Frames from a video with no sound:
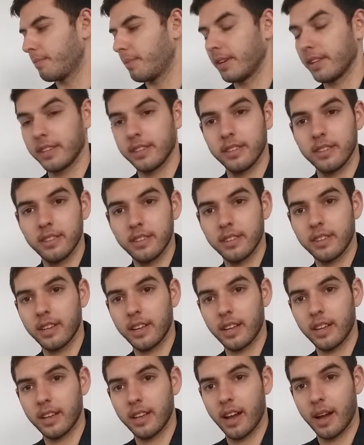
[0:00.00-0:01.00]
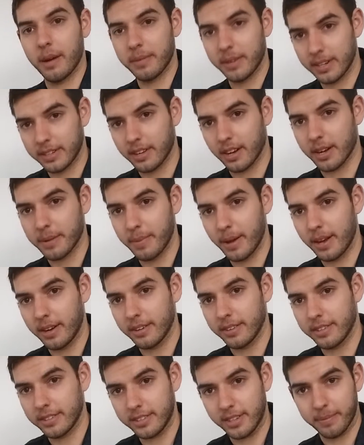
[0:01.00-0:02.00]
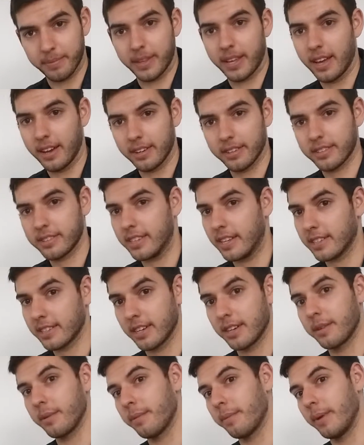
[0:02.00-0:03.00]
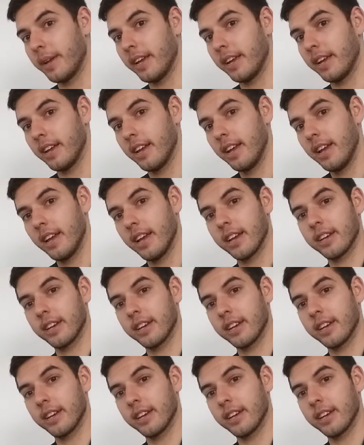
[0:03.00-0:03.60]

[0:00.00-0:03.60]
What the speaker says: But I'm going to talk about something else that's going to be